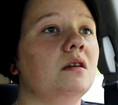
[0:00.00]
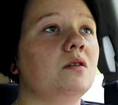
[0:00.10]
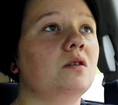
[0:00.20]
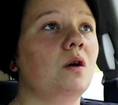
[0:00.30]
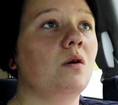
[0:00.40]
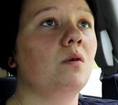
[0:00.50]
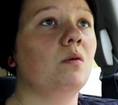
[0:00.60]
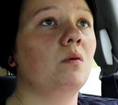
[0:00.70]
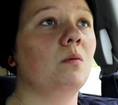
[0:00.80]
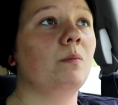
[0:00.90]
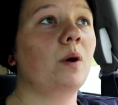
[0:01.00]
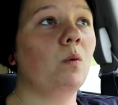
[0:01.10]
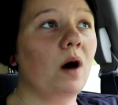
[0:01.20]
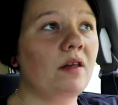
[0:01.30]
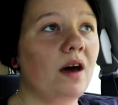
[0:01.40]
So, but
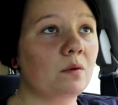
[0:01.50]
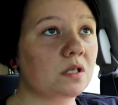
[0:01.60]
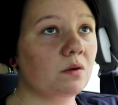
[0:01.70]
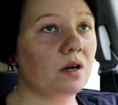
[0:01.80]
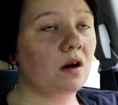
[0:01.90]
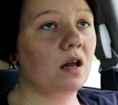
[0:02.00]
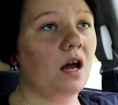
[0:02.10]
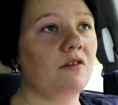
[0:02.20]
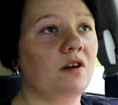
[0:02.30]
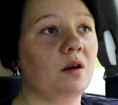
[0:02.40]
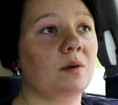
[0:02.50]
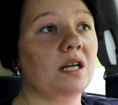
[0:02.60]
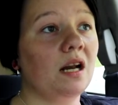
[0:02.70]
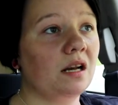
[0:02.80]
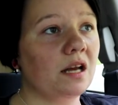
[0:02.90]
while that was going on, I found out my
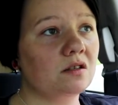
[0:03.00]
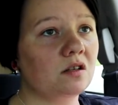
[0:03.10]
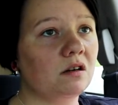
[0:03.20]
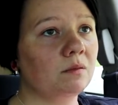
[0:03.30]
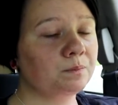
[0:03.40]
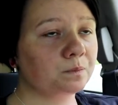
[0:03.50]
dad had cancer,